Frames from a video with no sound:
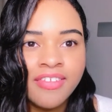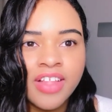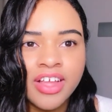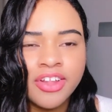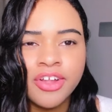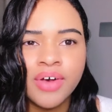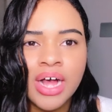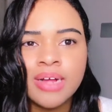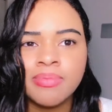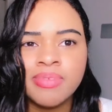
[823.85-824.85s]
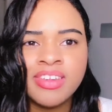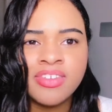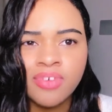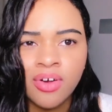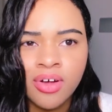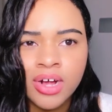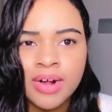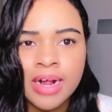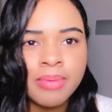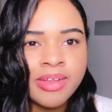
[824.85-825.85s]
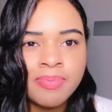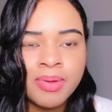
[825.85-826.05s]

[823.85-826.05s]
that, I'm strong or I must